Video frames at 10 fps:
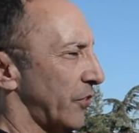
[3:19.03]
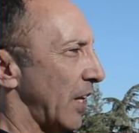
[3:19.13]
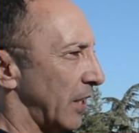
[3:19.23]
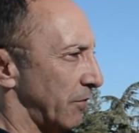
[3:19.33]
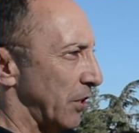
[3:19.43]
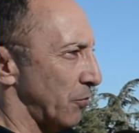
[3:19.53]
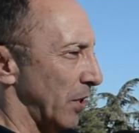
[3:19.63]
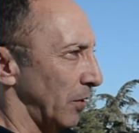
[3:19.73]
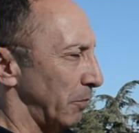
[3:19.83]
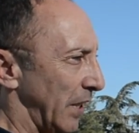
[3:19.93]
the state of
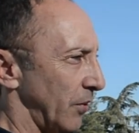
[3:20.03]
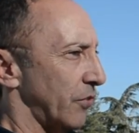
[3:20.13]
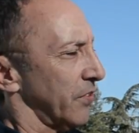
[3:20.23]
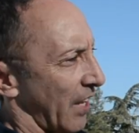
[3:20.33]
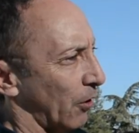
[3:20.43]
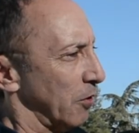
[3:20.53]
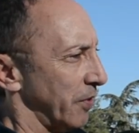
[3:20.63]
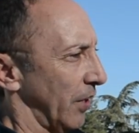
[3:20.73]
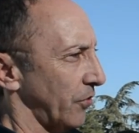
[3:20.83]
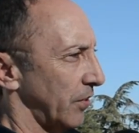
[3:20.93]
Israel means
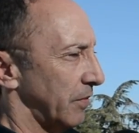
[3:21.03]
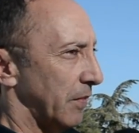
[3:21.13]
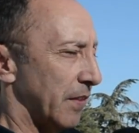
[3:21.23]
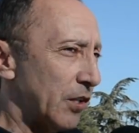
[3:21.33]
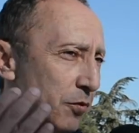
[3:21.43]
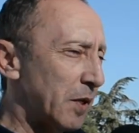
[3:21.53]
sacrifice. These